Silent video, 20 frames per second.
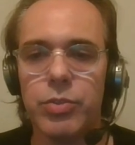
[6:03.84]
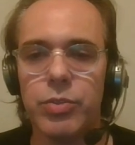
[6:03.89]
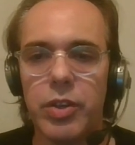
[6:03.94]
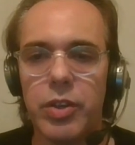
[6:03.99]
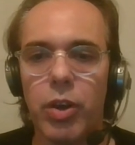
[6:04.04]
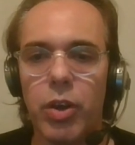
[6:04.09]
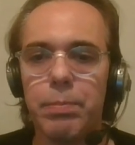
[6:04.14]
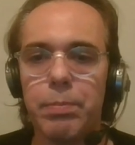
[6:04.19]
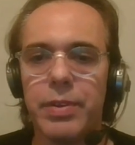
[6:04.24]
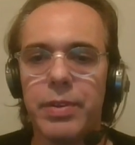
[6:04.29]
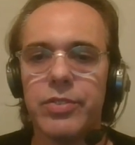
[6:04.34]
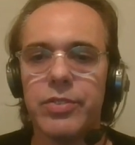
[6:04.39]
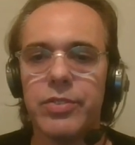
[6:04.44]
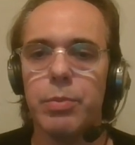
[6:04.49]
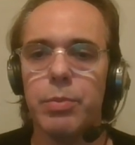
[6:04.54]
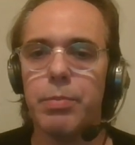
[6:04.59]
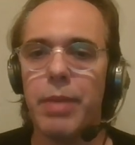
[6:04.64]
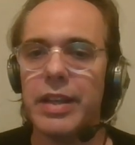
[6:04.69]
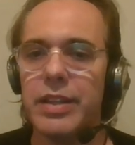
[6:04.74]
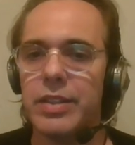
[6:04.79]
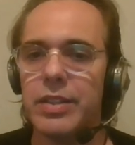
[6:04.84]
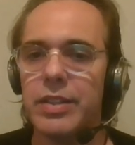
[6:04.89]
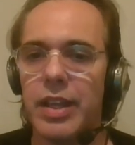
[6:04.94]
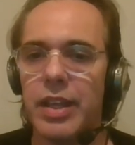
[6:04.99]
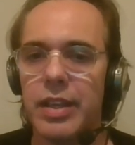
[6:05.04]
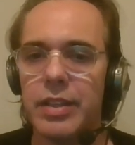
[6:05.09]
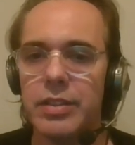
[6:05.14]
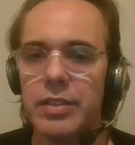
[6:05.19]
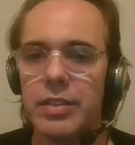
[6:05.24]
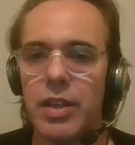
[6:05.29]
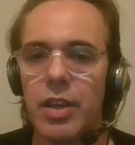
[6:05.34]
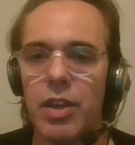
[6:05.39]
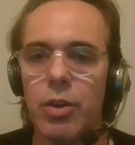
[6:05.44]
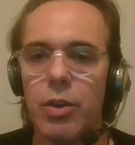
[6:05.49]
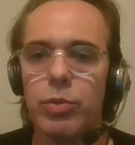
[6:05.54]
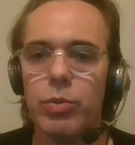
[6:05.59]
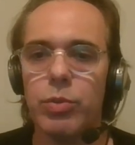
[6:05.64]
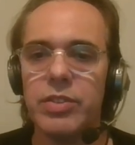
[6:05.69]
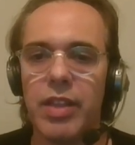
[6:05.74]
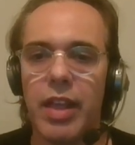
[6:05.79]
we all pursue money then,
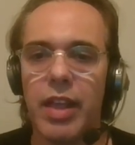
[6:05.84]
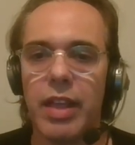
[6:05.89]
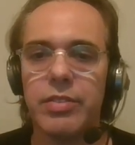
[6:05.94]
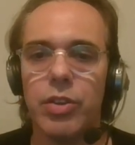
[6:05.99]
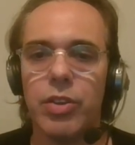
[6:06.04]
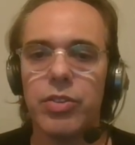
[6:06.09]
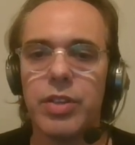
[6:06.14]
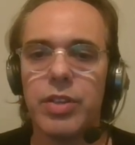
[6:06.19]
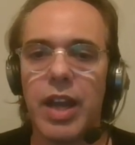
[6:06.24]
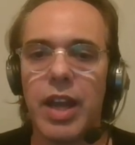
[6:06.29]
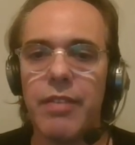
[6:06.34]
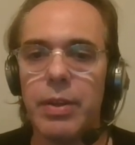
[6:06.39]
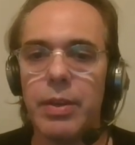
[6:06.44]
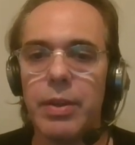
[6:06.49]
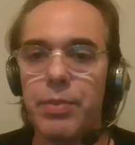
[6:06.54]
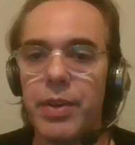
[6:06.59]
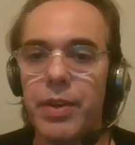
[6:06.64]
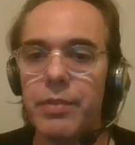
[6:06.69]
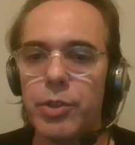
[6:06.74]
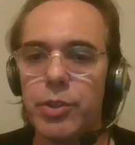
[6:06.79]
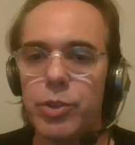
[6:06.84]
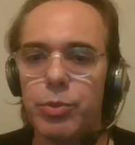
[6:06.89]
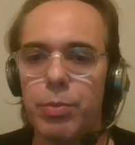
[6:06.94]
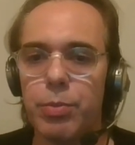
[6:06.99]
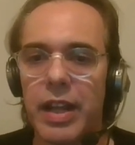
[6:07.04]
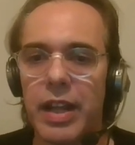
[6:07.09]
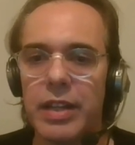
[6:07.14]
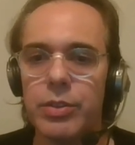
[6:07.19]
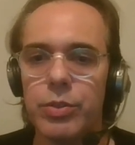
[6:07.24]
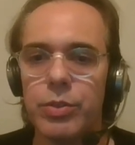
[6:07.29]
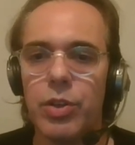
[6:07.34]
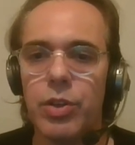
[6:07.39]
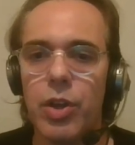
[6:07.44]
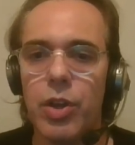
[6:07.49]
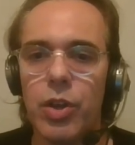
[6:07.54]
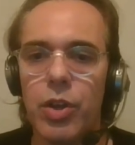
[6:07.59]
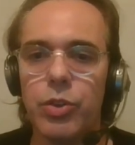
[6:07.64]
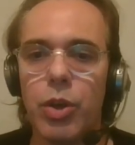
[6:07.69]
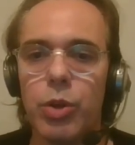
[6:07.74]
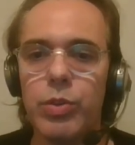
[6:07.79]
which does not have a previous value,
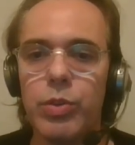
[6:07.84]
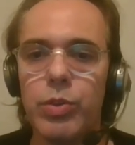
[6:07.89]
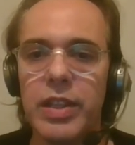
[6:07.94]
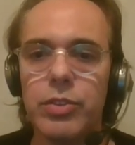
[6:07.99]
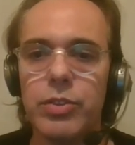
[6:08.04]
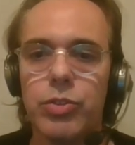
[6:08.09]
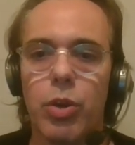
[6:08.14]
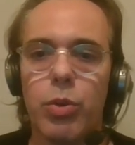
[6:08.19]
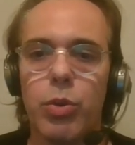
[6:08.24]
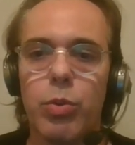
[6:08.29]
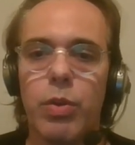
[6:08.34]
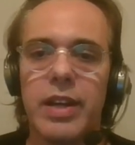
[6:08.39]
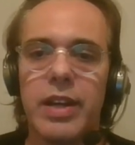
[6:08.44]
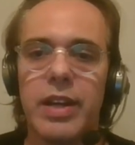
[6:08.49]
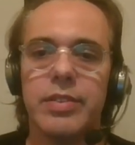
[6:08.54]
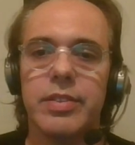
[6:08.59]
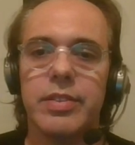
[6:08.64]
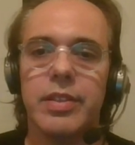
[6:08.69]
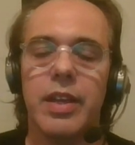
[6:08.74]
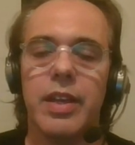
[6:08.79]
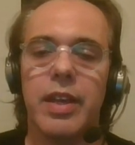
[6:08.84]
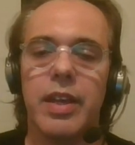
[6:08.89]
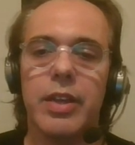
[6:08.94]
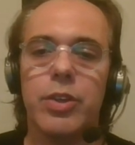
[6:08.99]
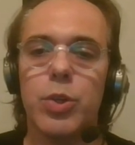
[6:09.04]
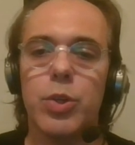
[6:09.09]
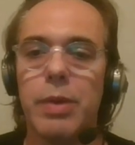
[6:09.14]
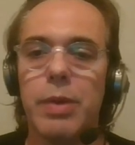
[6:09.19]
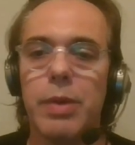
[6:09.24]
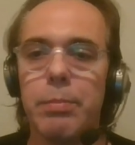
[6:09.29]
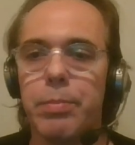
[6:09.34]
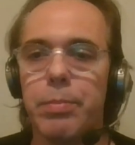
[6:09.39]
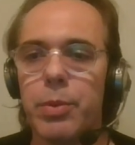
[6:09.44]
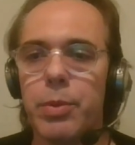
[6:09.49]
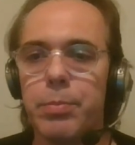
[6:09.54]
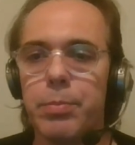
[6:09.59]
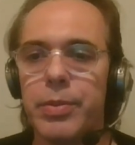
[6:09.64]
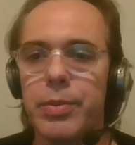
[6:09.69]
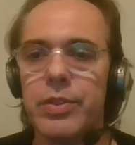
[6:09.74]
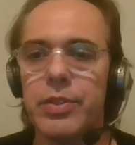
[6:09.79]
no link towards a human
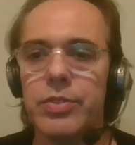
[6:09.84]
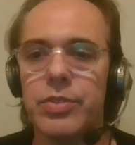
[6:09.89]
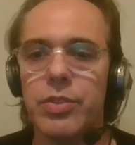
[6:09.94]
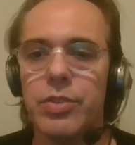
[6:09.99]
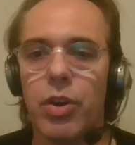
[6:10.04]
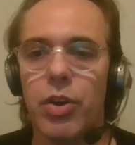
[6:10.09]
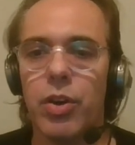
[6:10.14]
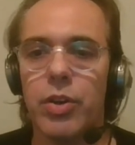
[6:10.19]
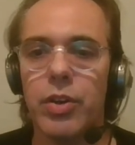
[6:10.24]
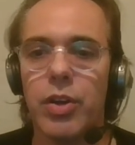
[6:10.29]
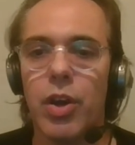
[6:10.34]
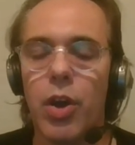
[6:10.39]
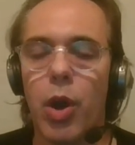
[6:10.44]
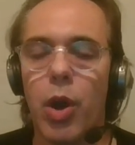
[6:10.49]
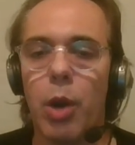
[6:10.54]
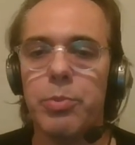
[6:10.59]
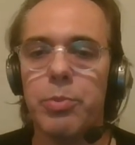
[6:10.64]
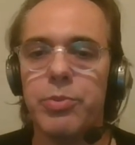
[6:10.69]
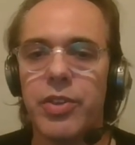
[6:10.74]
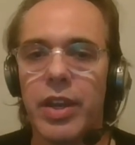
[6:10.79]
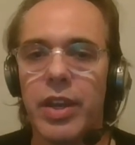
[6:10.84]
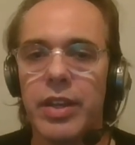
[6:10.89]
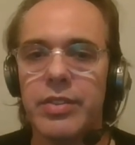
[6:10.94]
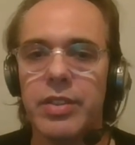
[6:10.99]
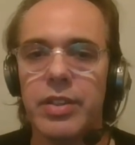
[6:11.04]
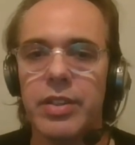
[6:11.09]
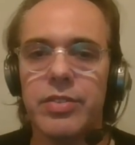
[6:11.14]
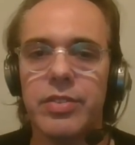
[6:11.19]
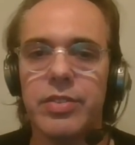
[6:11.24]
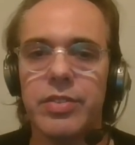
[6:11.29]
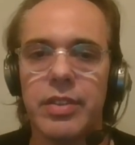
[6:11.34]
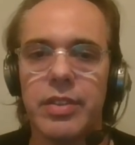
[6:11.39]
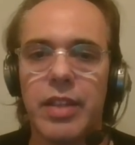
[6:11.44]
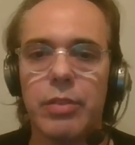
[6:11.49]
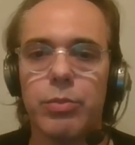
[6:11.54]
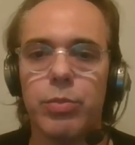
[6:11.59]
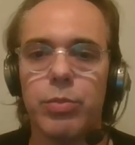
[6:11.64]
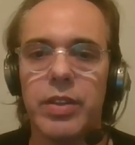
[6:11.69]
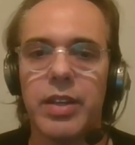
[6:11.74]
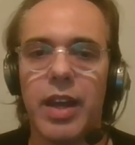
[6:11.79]
purpose or objectives
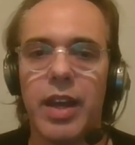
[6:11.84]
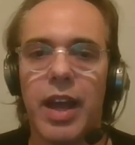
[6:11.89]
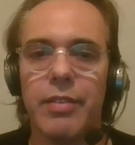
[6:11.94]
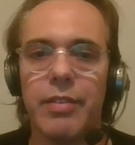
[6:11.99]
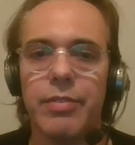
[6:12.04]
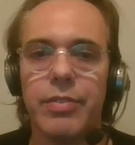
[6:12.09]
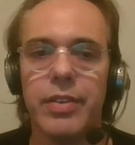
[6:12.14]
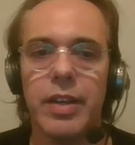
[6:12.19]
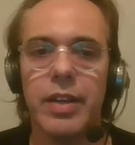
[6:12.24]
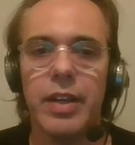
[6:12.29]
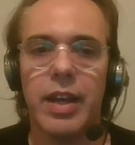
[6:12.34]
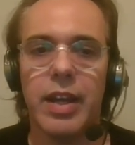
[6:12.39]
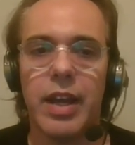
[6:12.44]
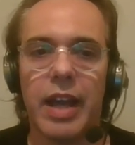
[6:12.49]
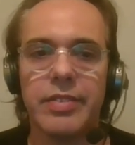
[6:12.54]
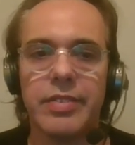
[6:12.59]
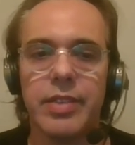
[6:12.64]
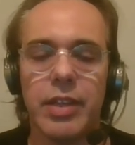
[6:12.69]
that we have as a